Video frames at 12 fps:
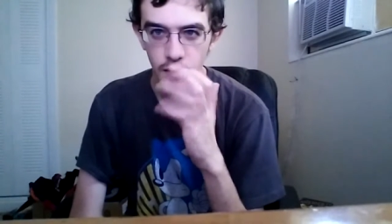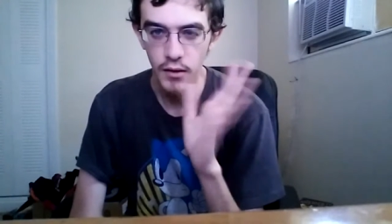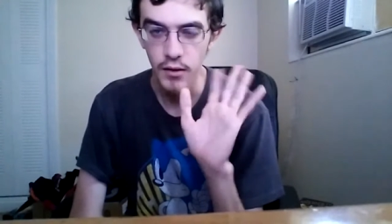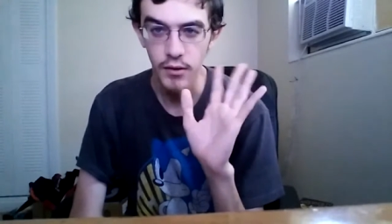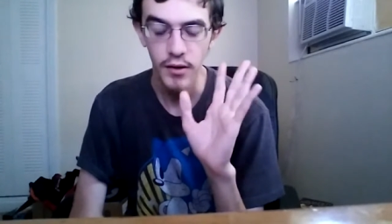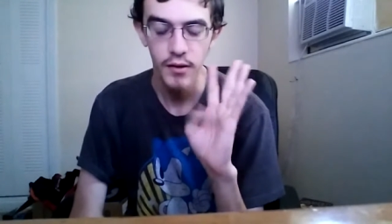
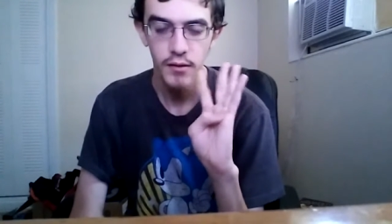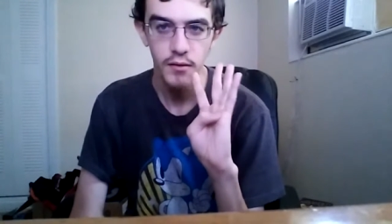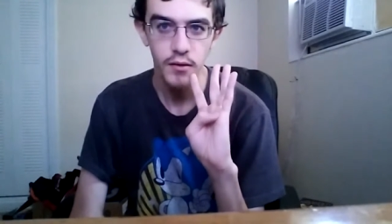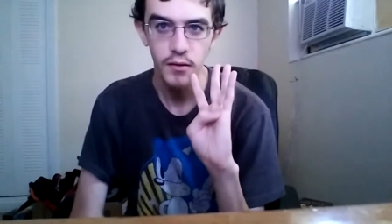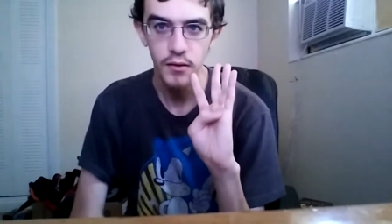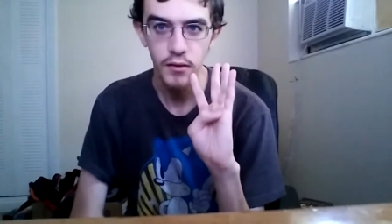okay.
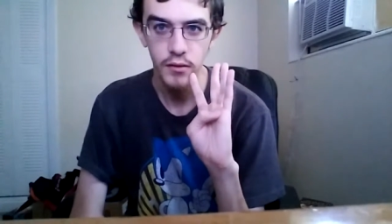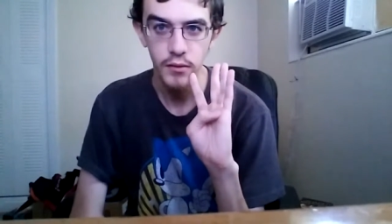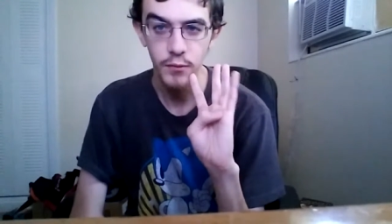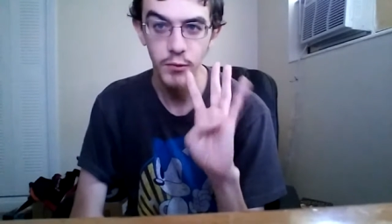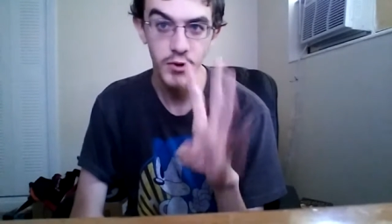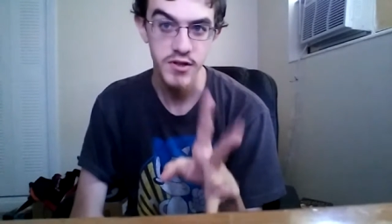The
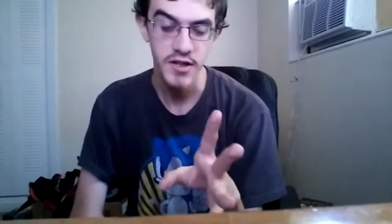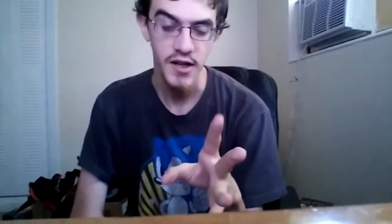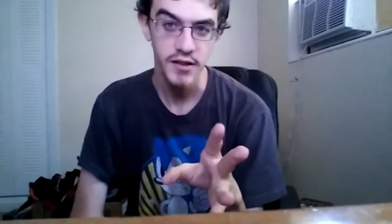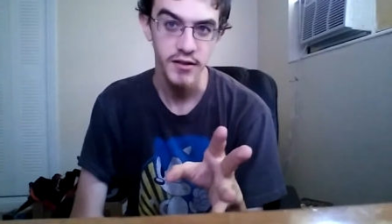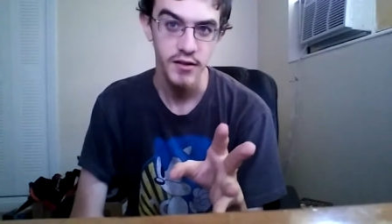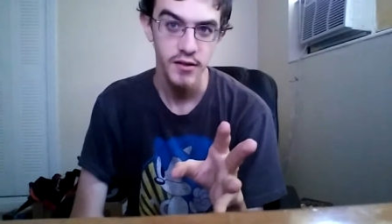voice
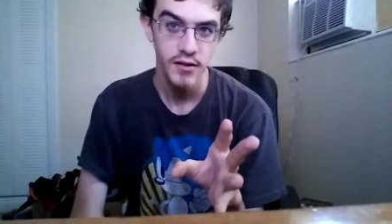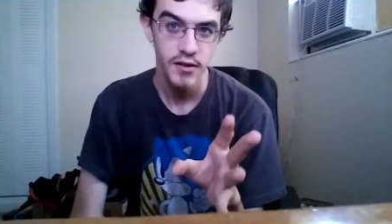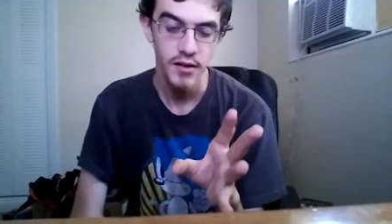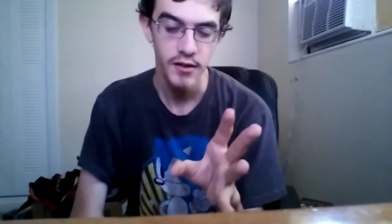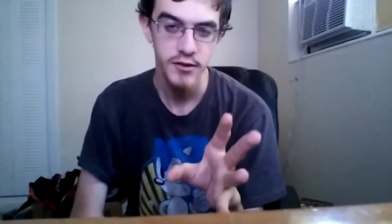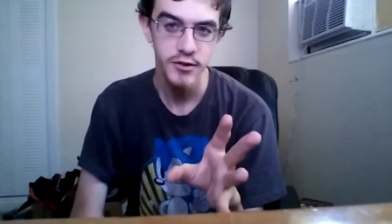acting,
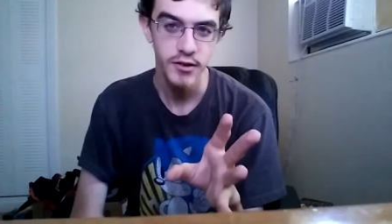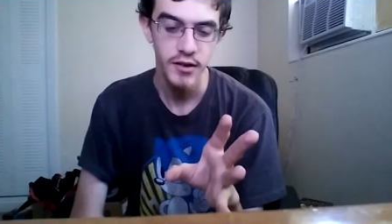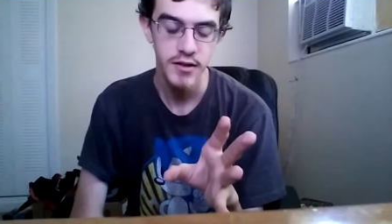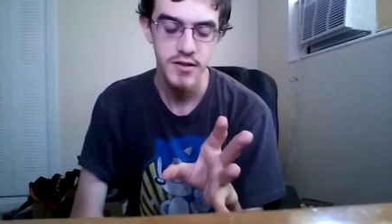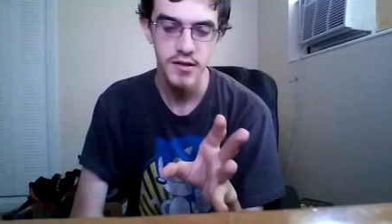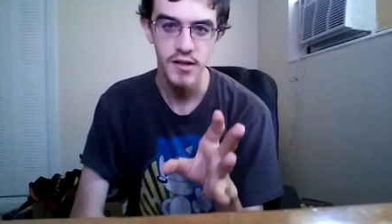actually,
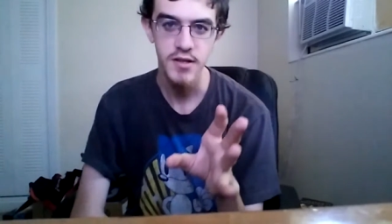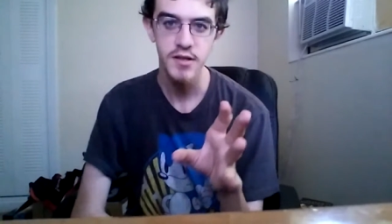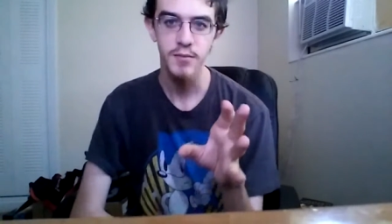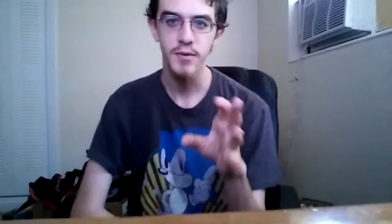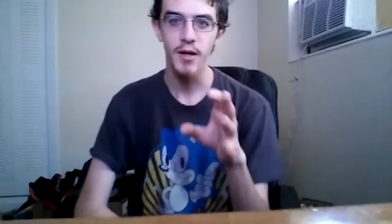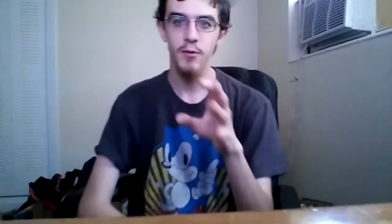it's
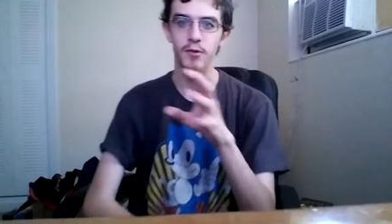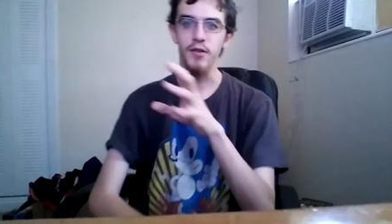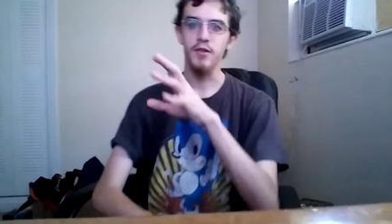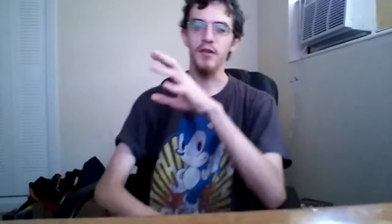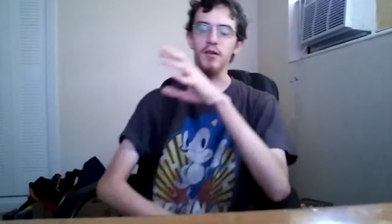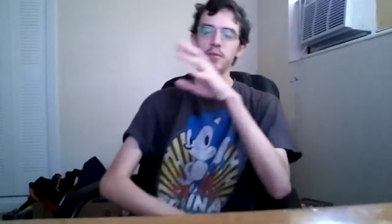something I want to
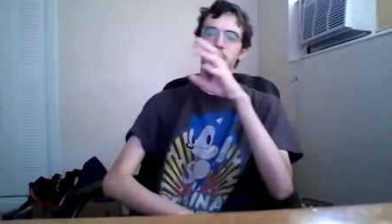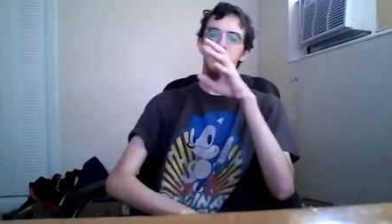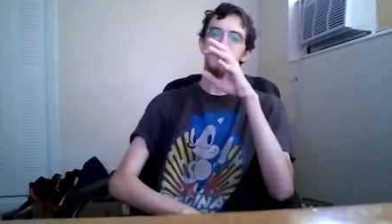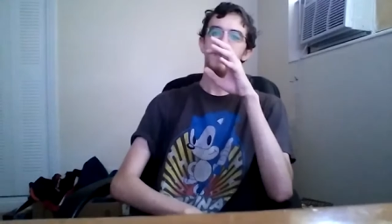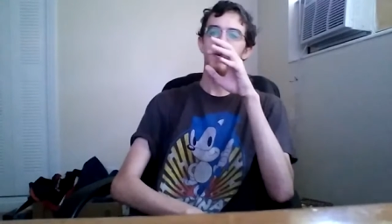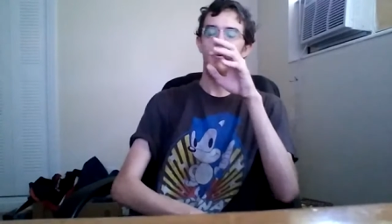talk about as
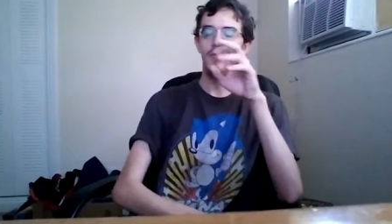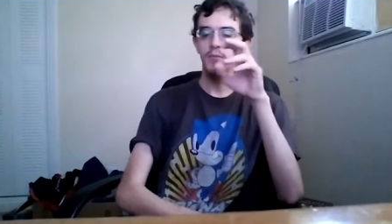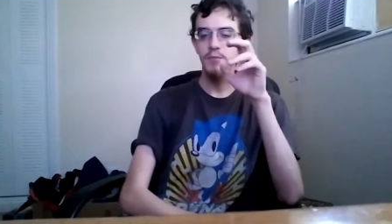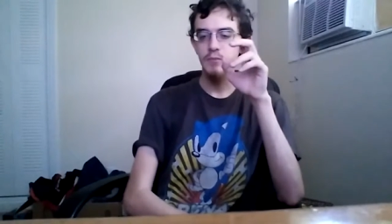well.